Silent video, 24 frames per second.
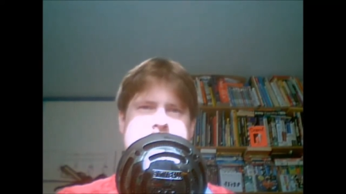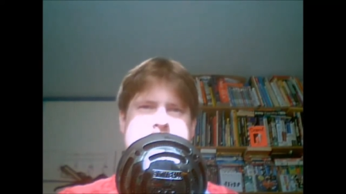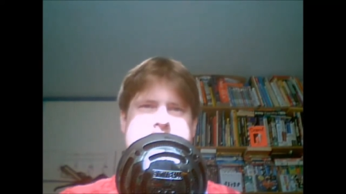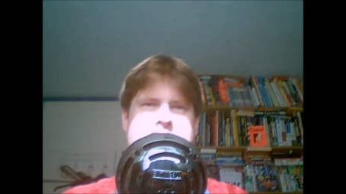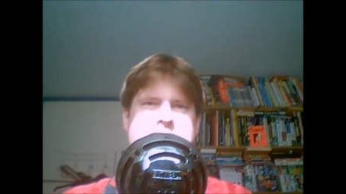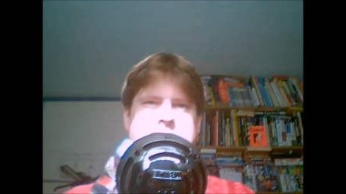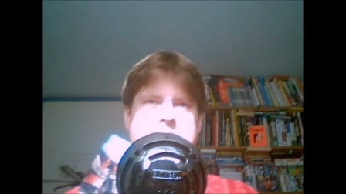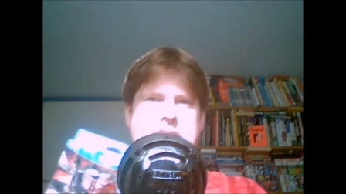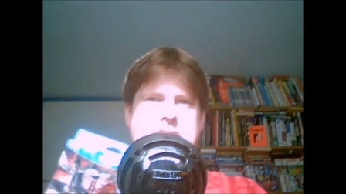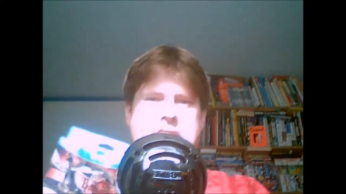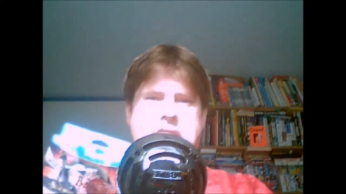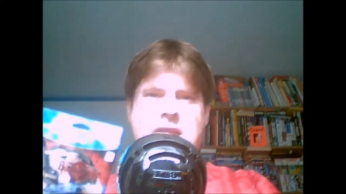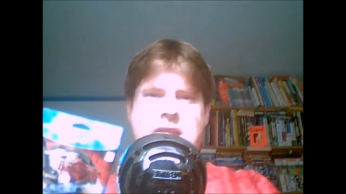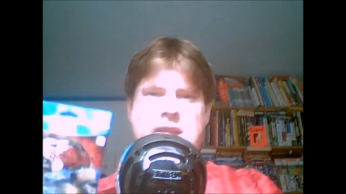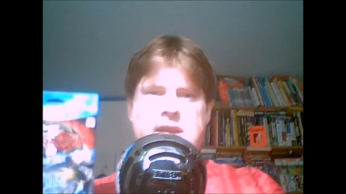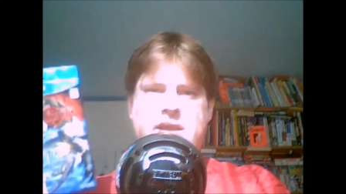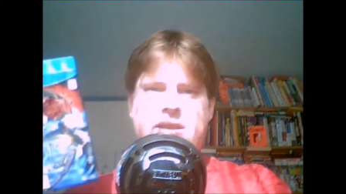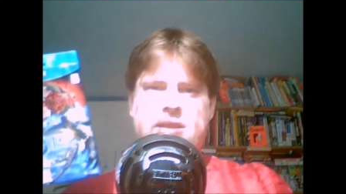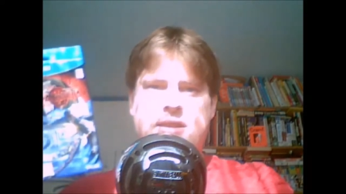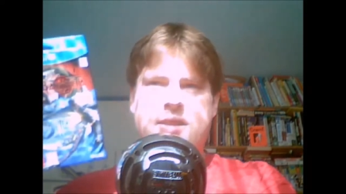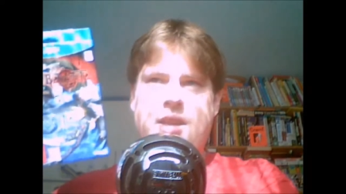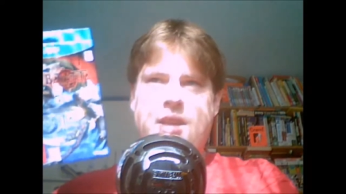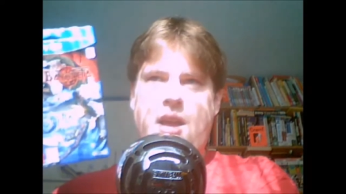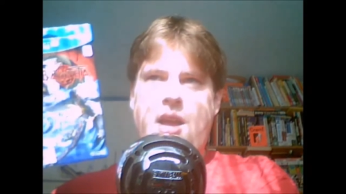It
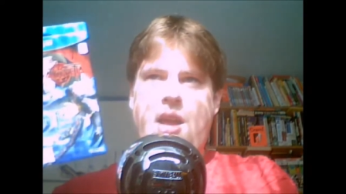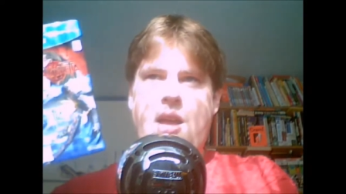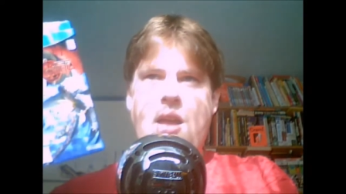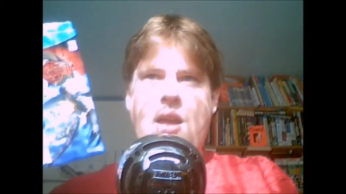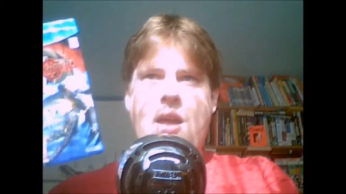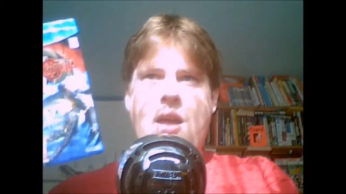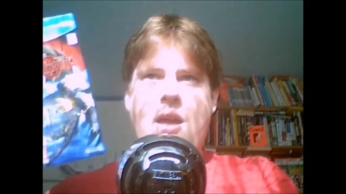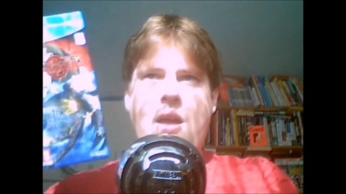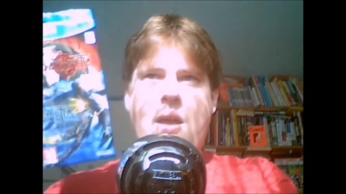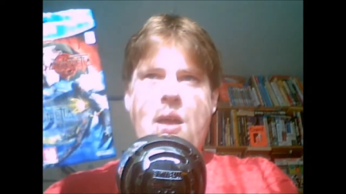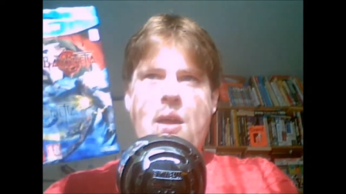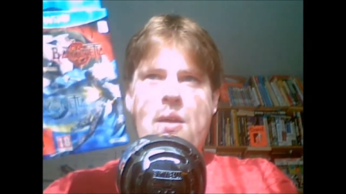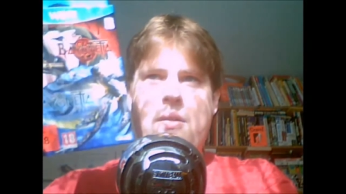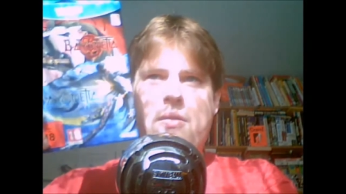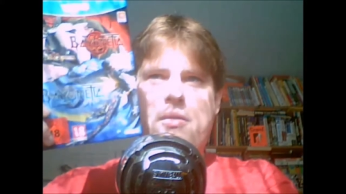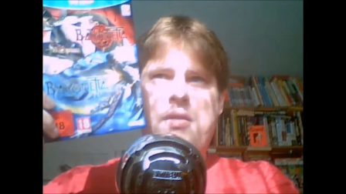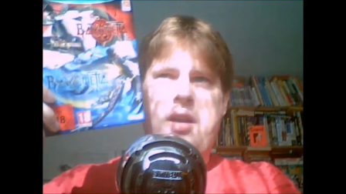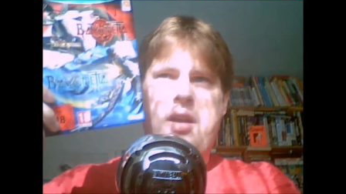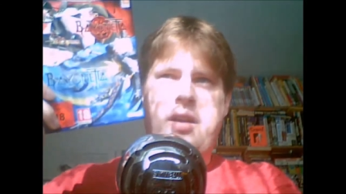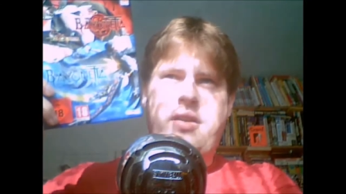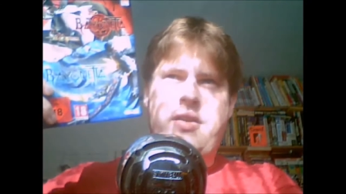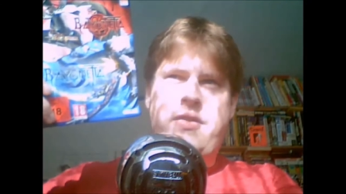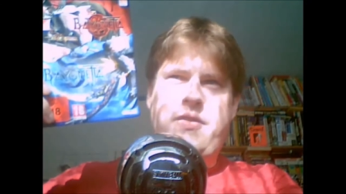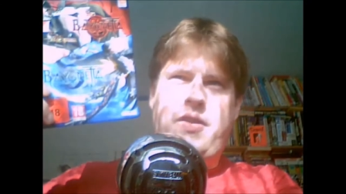is,
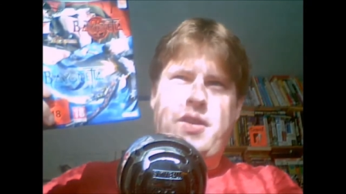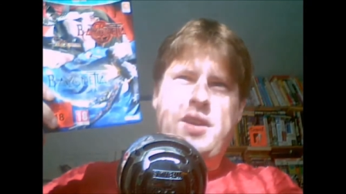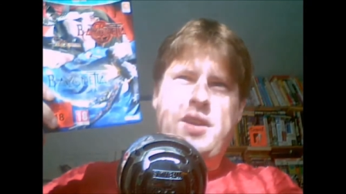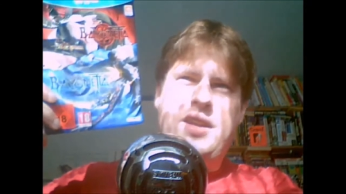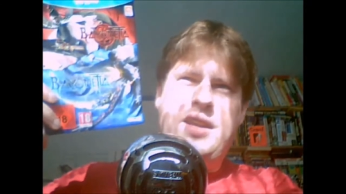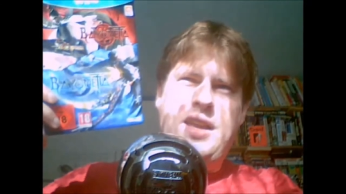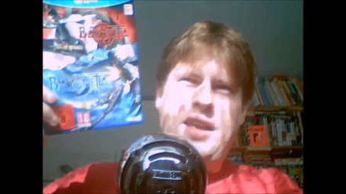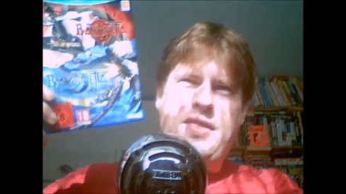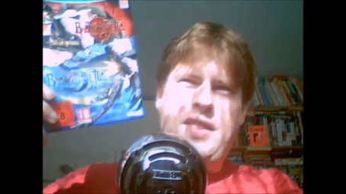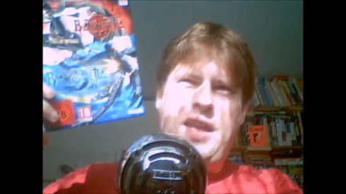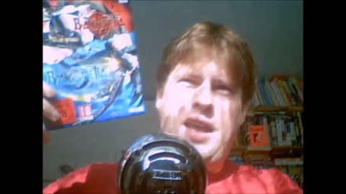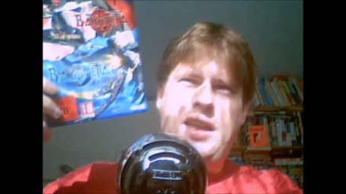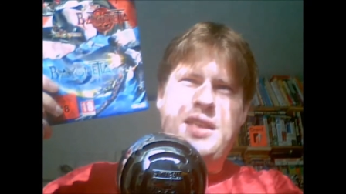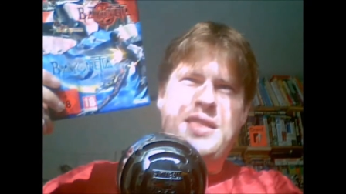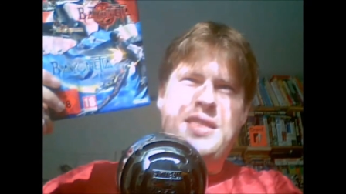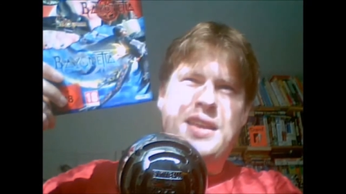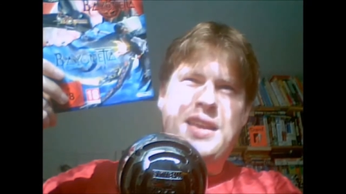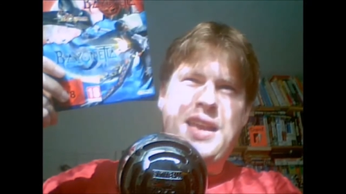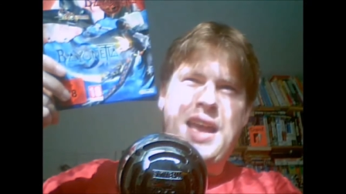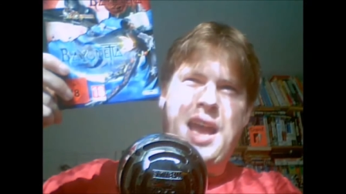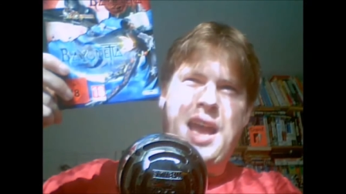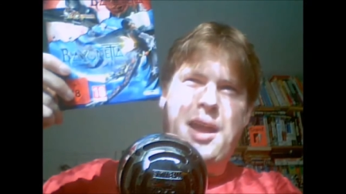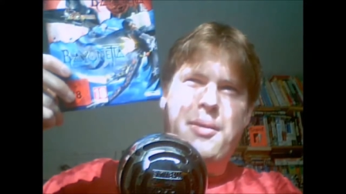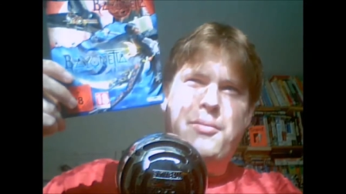if I can get that in the
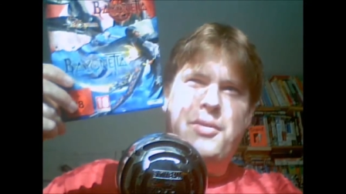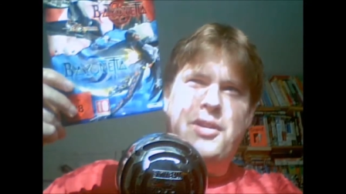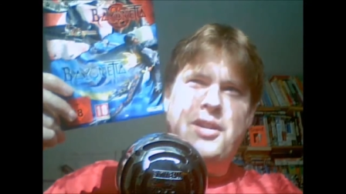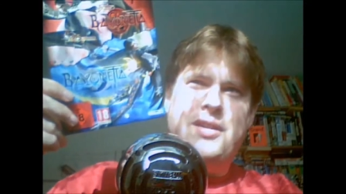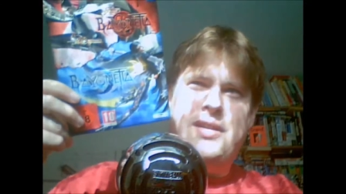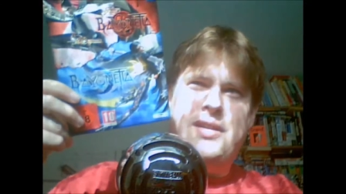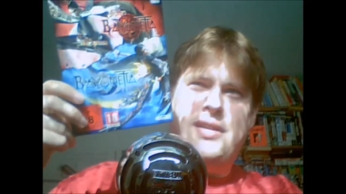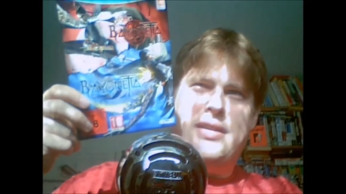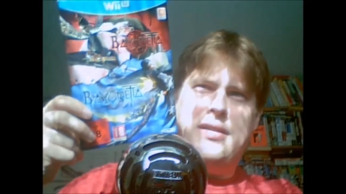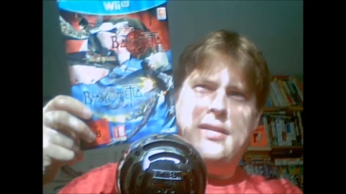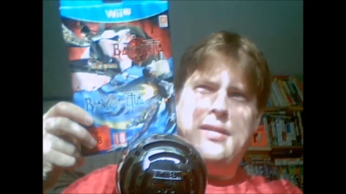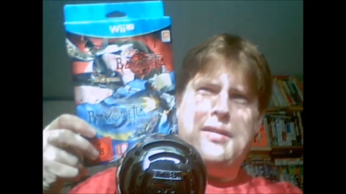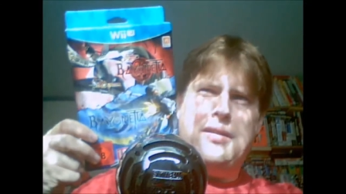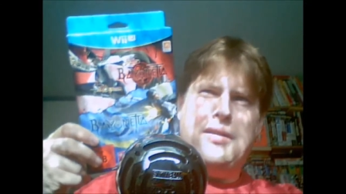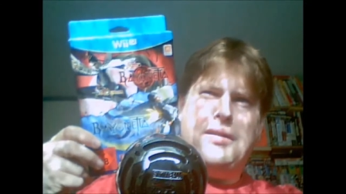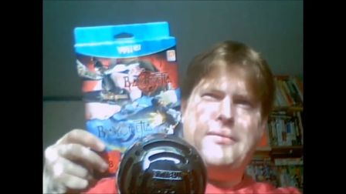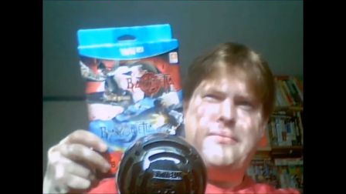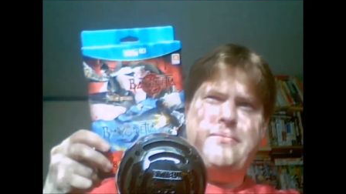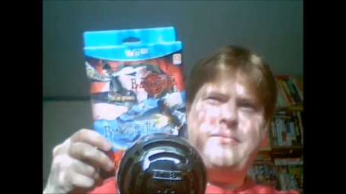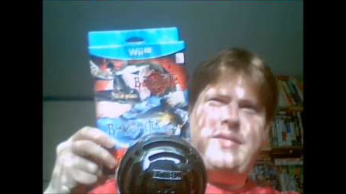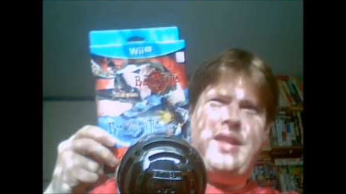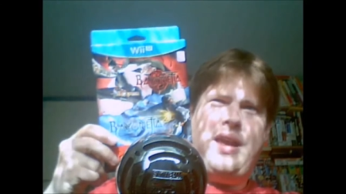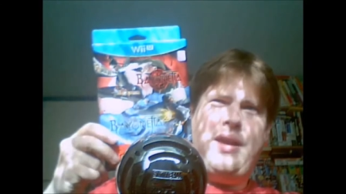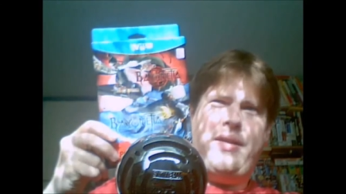camera,
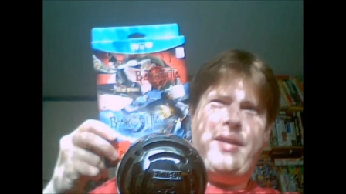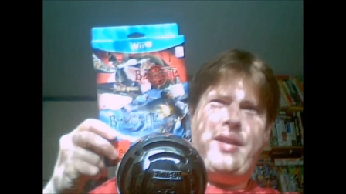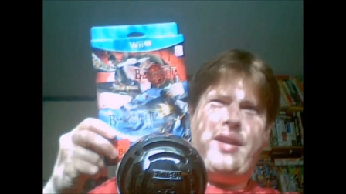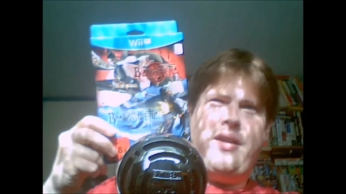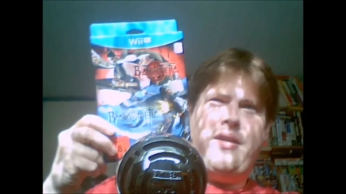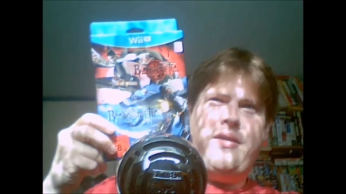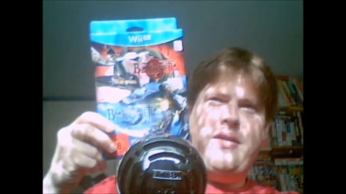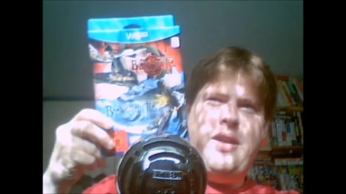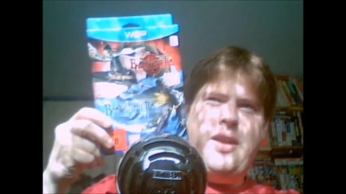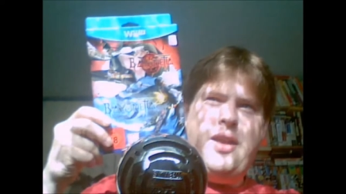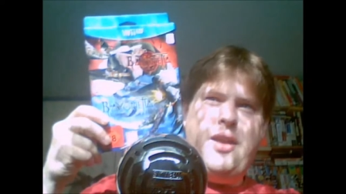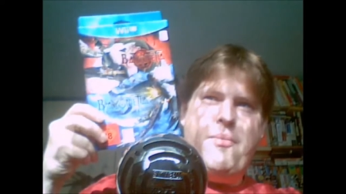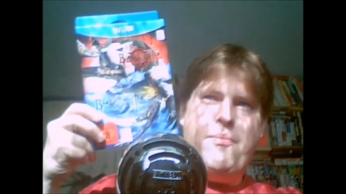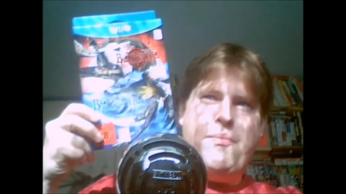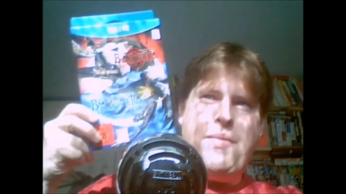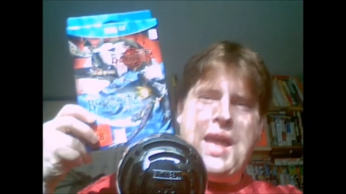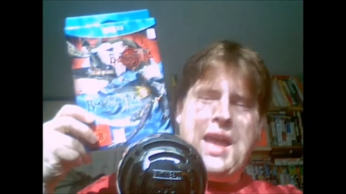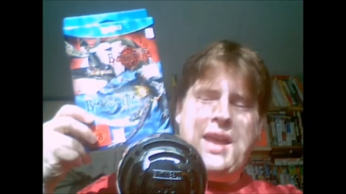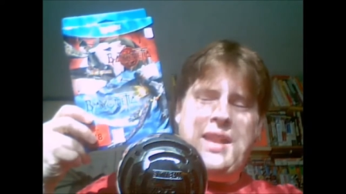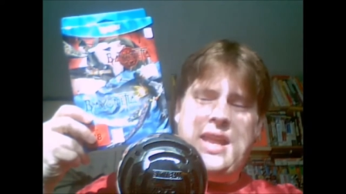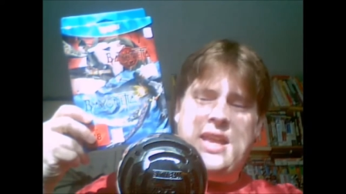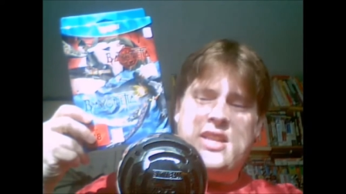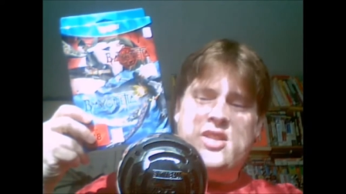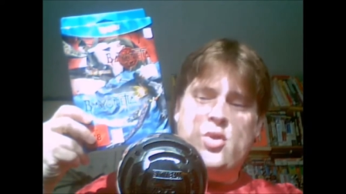there we go,
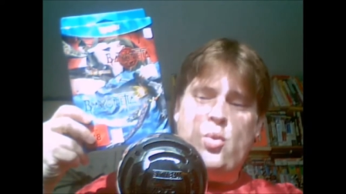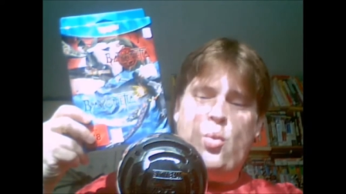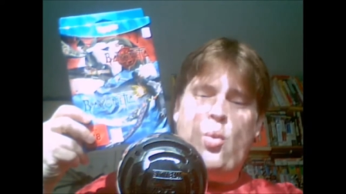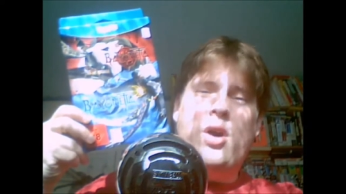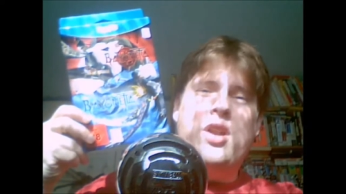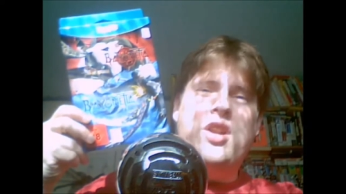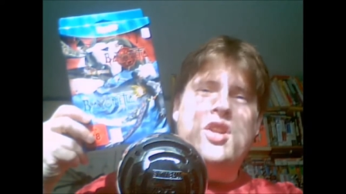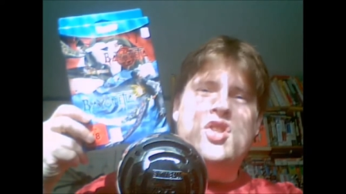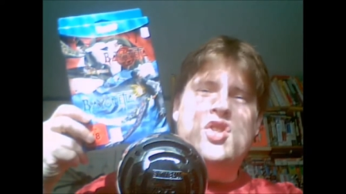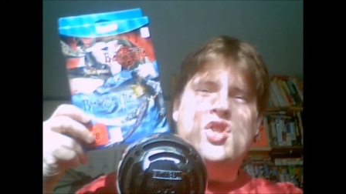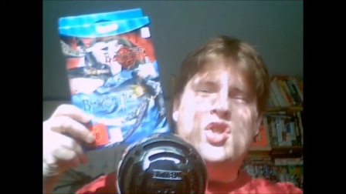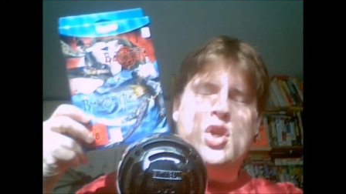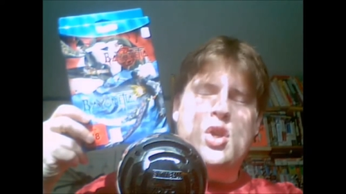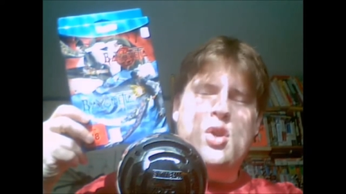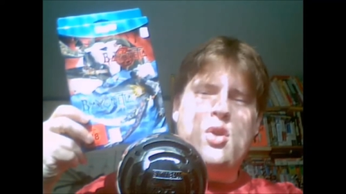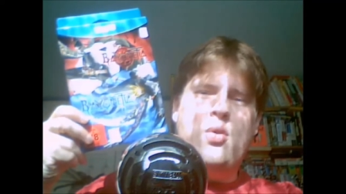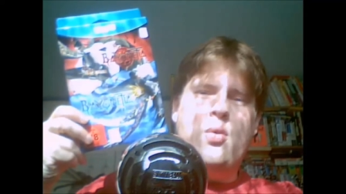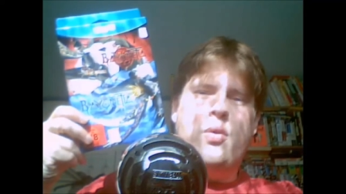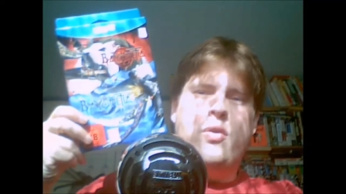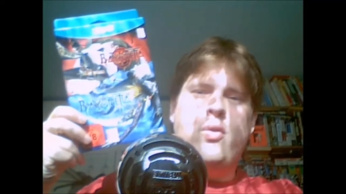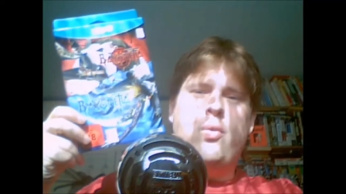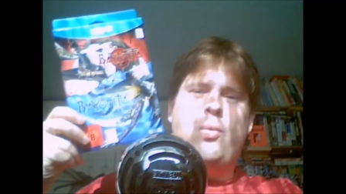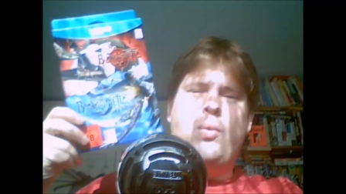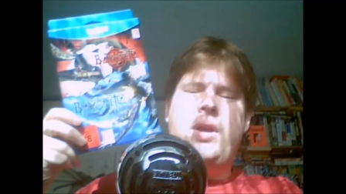Bayonetta 1 and 2
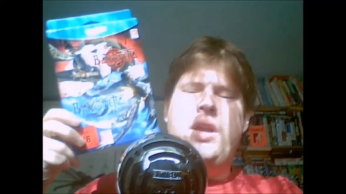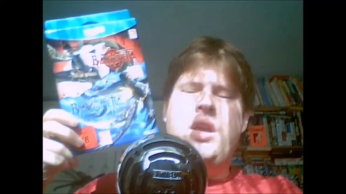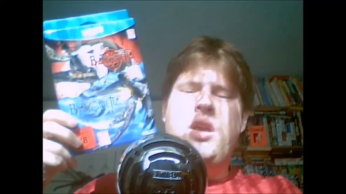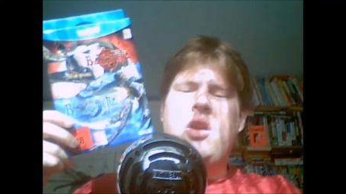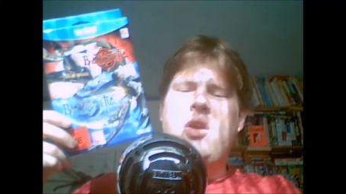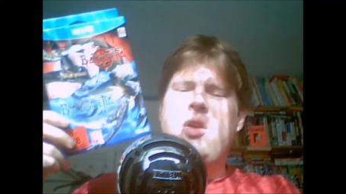on the Wii U.